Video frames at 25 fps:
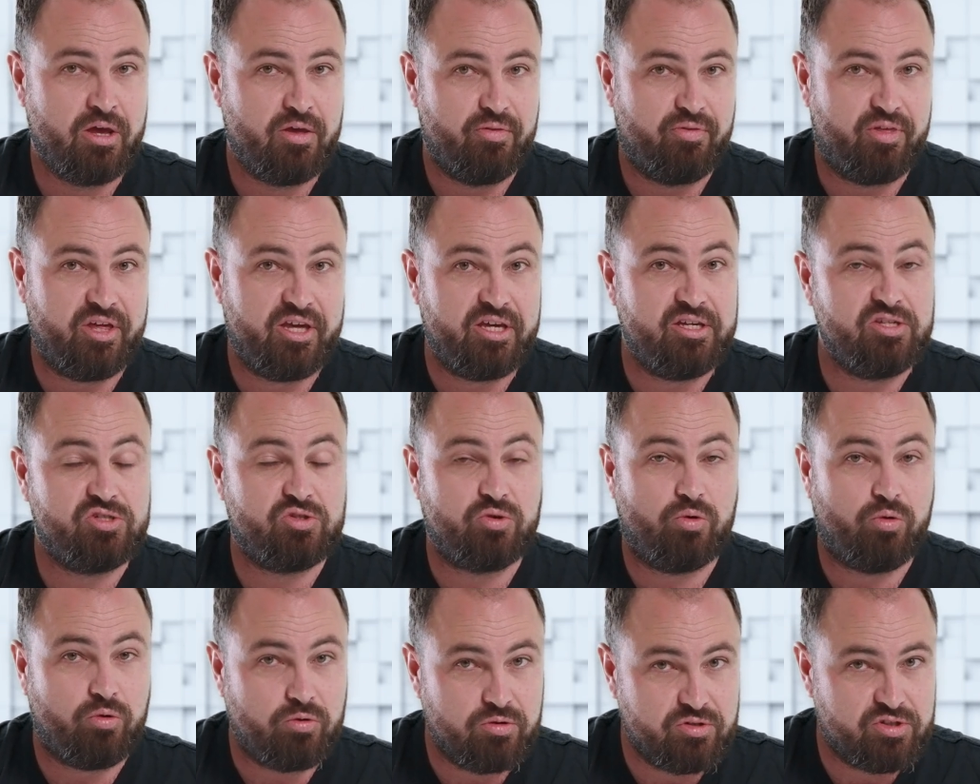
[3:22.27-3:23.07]
There is
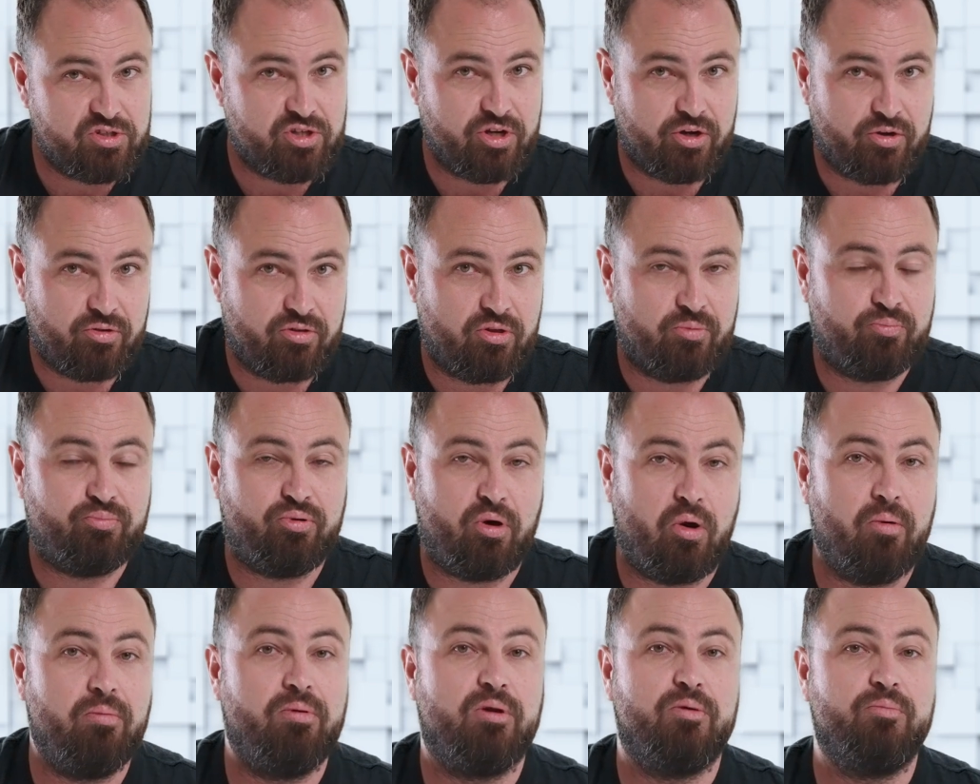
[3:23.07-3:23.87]
also the
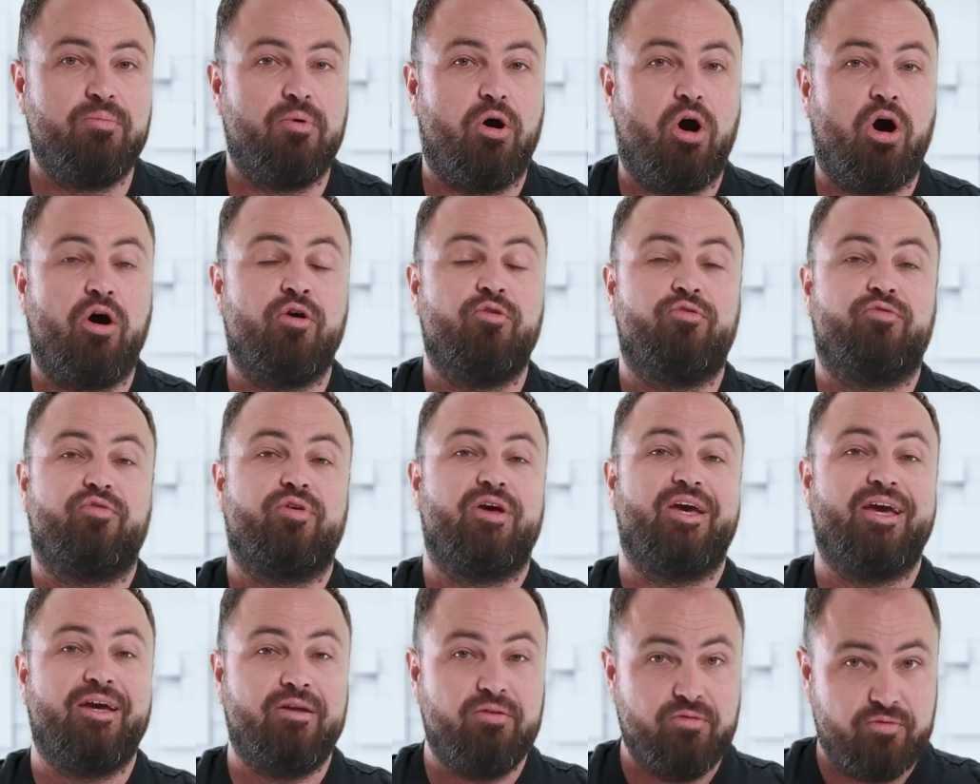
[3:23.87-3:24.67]
problem of
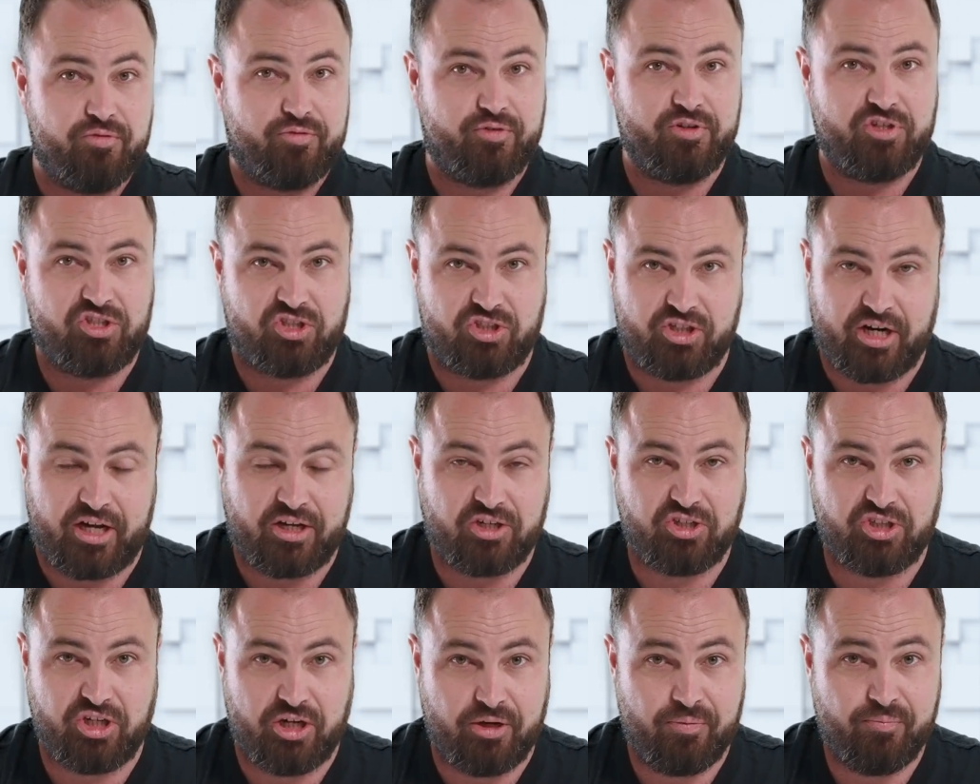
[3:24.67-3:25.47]

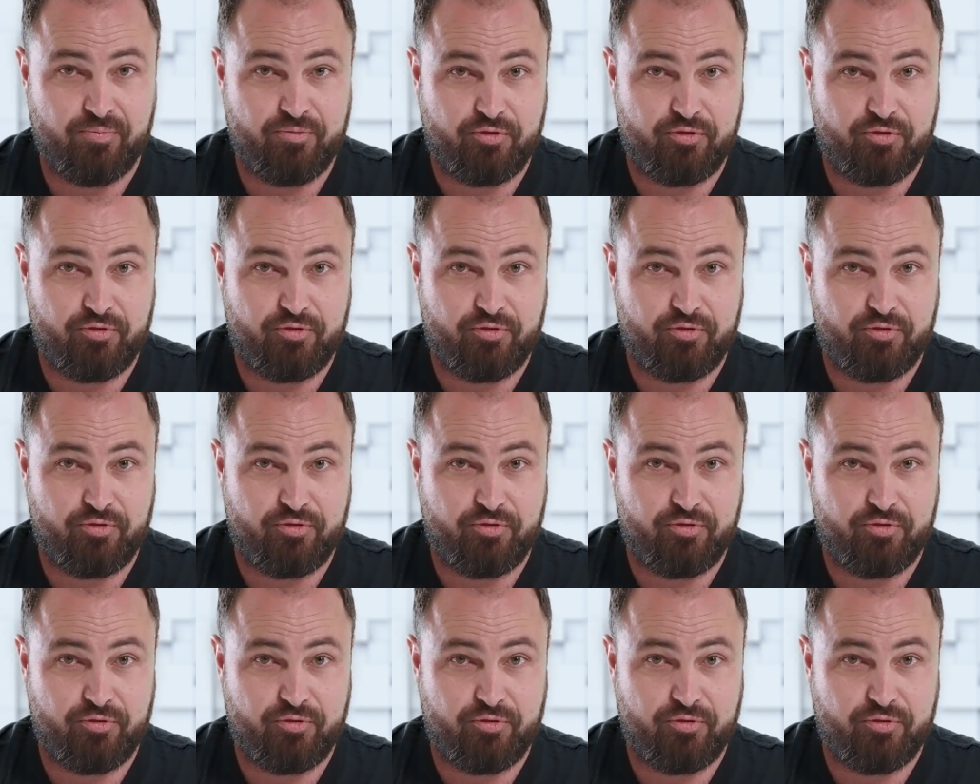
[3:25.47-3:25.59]
infrastructure.